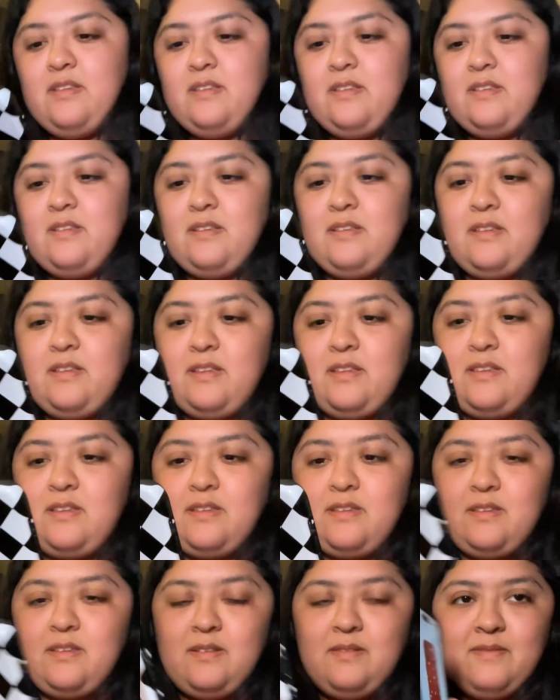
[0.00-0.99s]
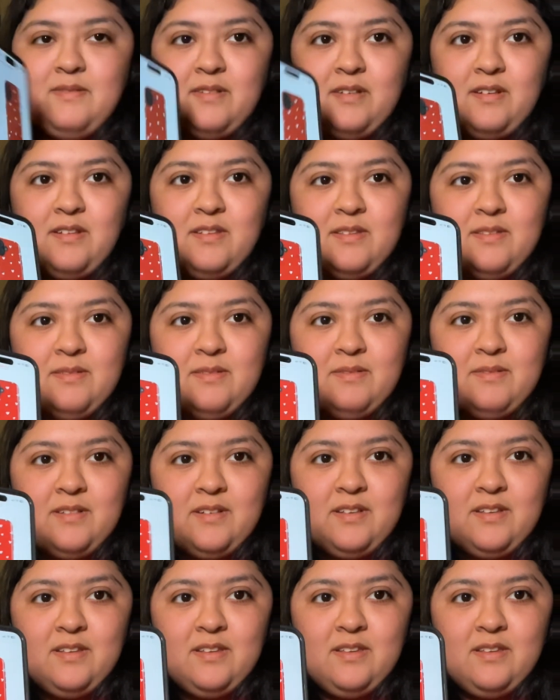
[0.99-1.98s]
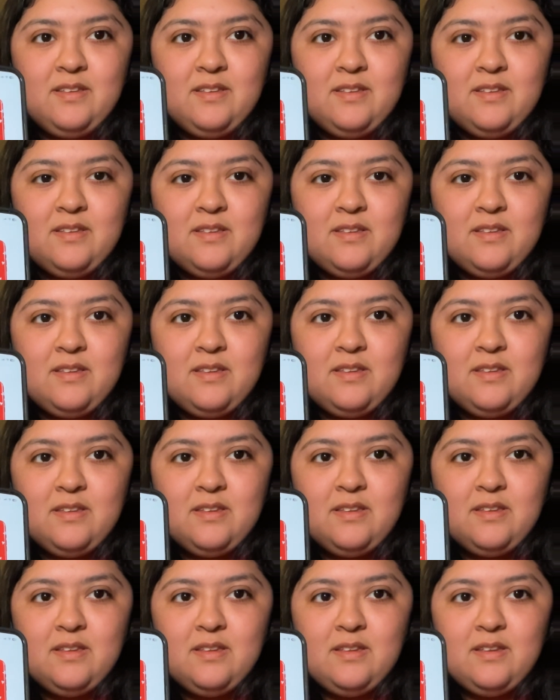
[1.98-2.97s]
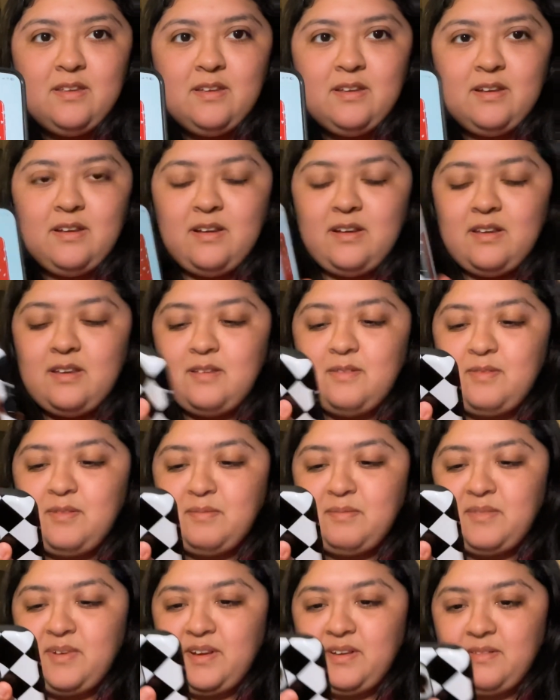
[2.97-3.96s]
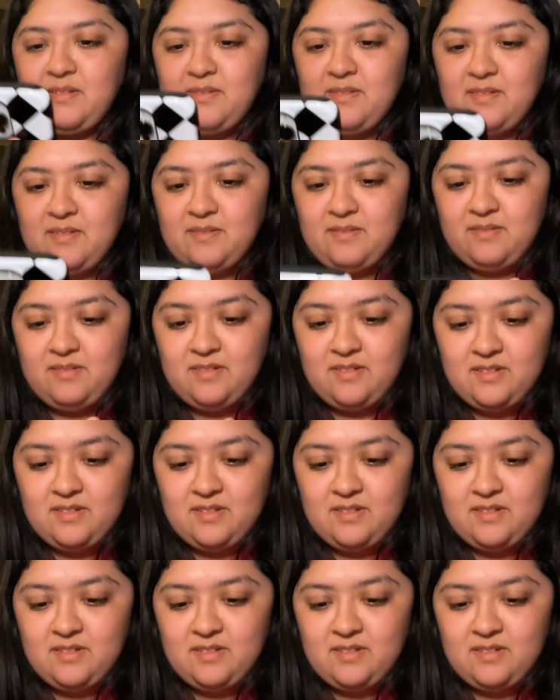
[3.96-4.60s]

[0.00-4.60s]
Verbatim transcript: So this is the first one. Got it from my phone.